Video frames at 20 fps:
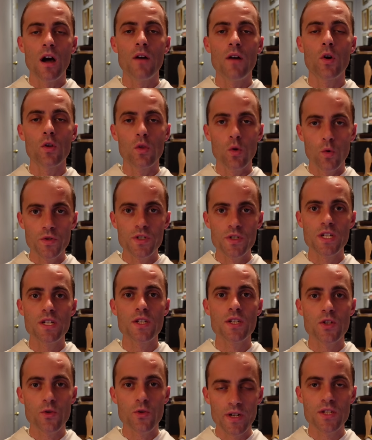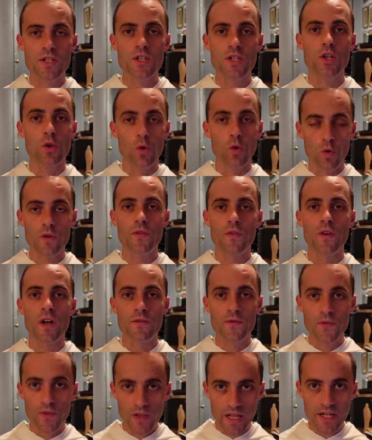of our Lord Jesus Christ's
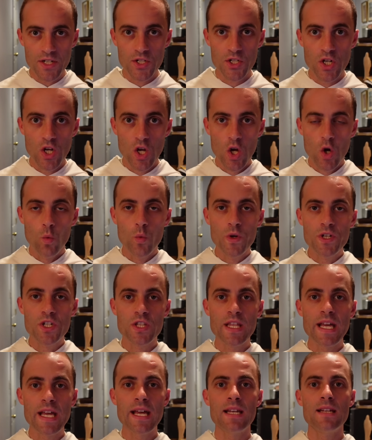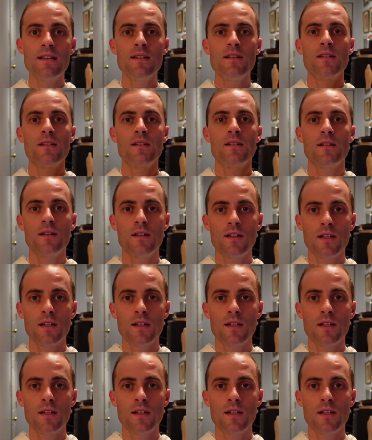glorified flesh, which then,